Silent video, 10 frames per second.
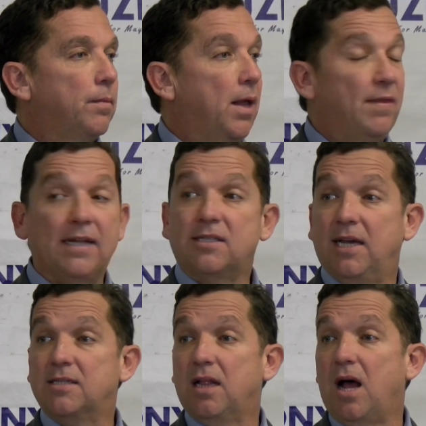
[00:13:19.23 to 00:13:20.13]
And that
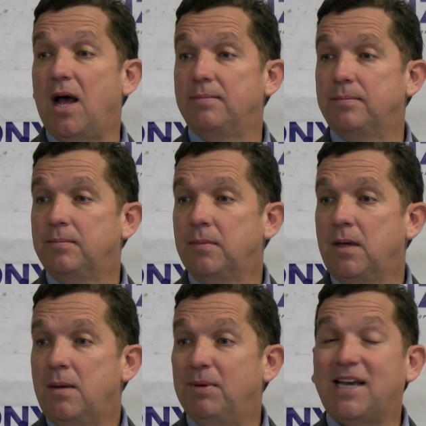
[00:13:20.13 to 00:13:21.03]
says a lot,
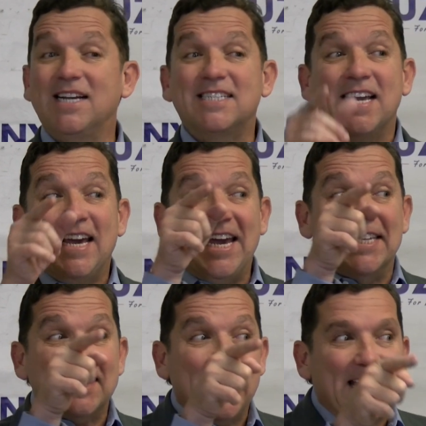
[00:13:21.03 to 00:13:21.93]
because
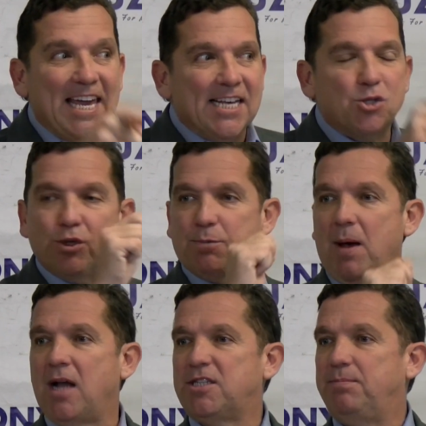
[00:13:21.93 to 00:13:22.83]
it's his
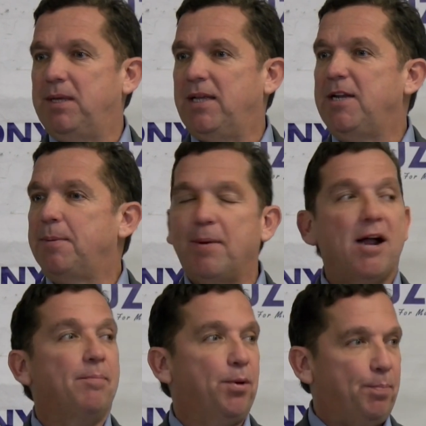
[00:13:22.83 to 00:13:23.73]
responsibility
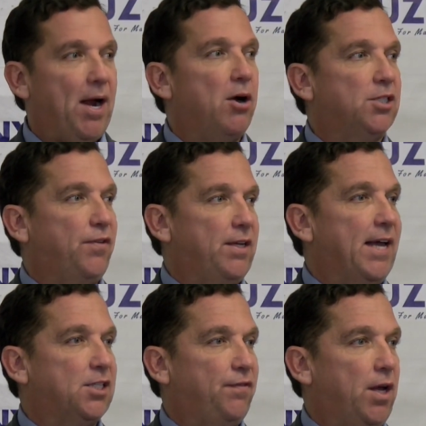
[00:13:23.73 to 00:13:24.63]
to prepare us for the
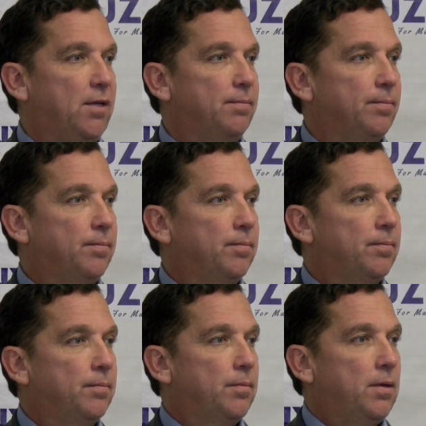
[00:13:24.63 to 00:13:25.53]
next flood.
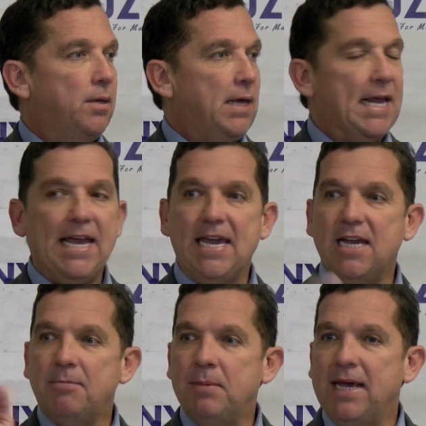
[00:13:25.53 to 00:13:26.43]
And he
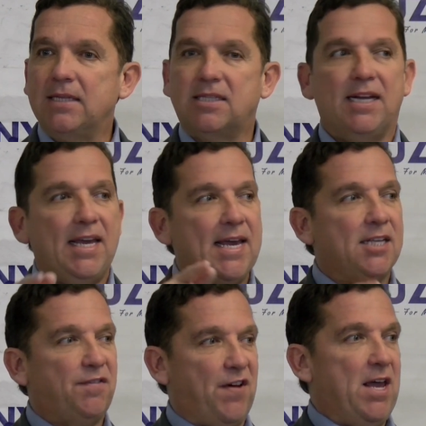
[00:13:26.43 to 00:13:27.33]
admits that he
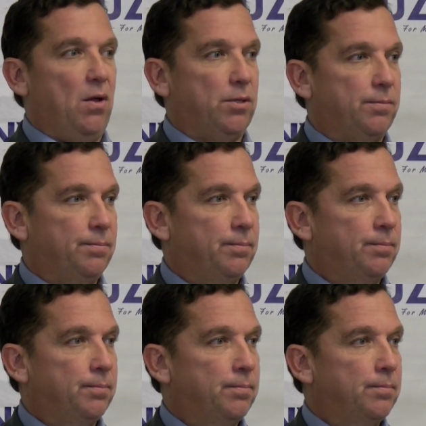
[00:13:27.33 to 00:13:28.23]
has failed.
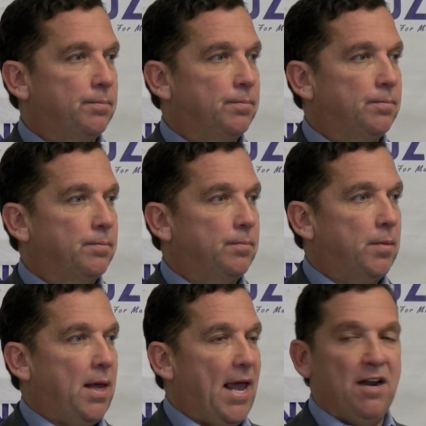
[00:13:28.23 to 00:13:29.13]

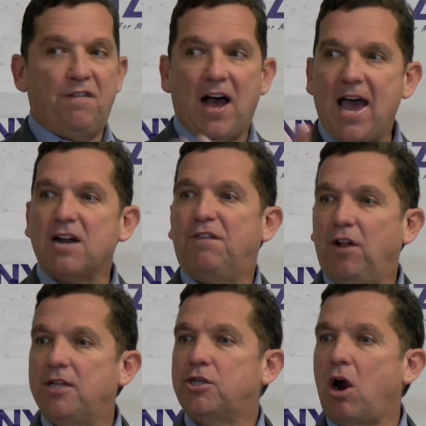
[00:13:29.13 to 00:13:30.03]
And if I had a
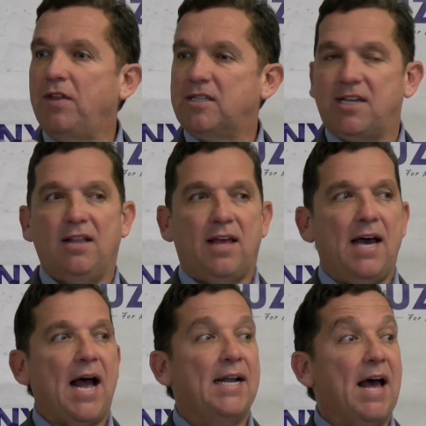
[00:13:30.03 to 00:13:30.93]
flood czar that said
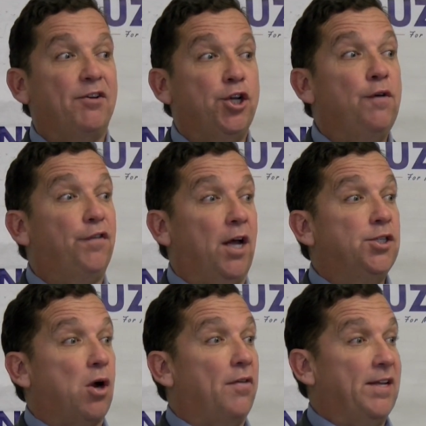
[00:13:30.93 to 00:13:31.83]
that, I'd have a new
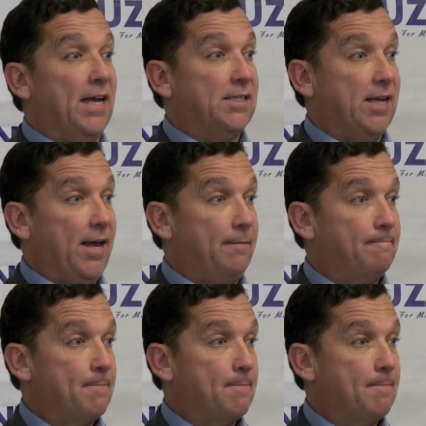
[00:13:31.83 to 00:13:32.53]
flood czar the next day.